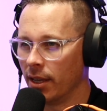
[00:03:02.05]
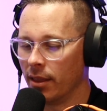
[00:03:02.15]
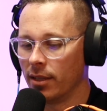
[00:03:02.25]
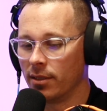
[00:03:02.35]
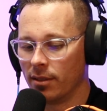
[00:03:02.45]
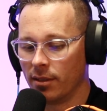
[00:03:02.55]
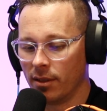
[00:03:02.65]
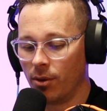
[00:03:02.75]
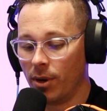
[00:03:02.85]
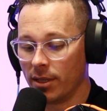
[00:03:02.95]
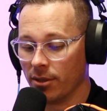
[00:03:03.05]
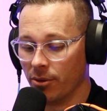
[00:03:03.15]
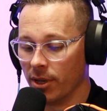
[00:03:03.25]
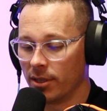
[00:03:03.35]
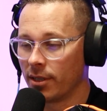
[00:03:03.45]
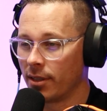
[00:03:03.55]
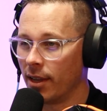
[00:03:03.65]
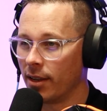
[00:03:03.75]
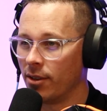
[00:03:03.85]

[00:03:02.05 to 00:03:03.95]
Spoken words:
and there's always the risk that